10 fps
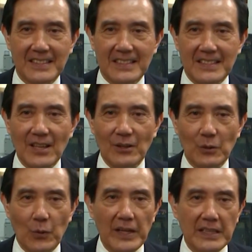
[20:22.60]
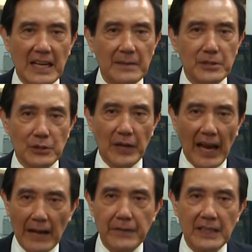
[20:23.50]
So when it comes to
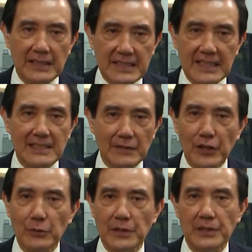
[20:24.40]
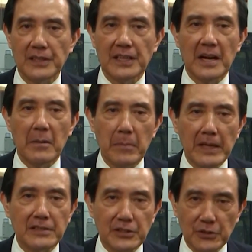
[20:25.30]
having a sense of humor,
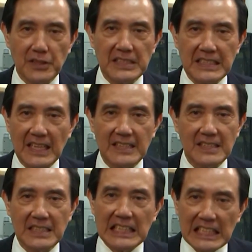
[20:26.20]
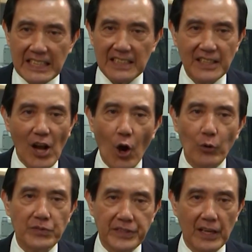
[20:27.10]
mainland students can clearly
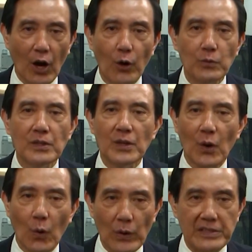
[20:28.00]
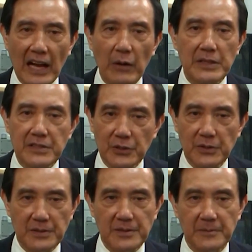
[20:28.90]
hold their own with Taiwan
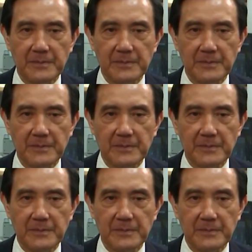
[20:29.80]
students.